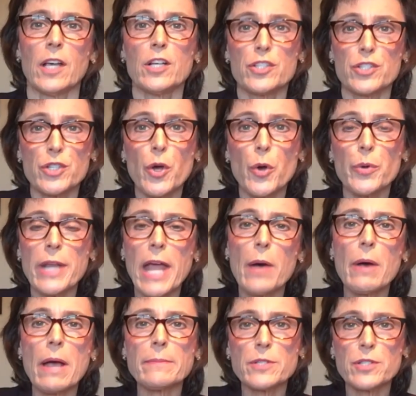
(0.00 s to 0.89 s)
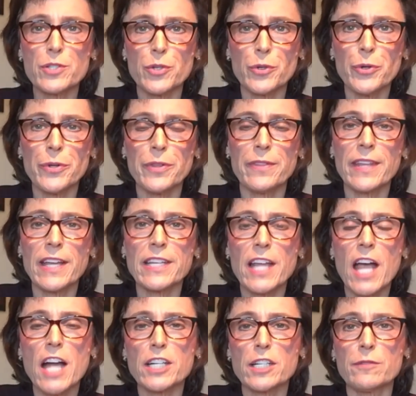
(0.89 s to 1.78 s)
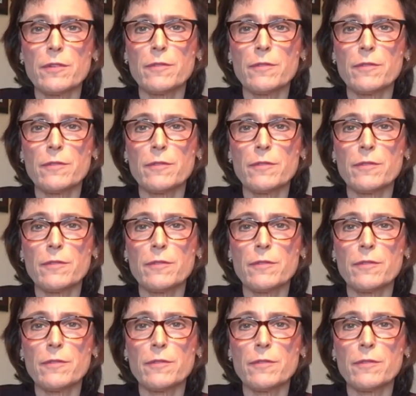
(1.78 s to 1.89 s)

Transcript: So now I'm certain that Dr.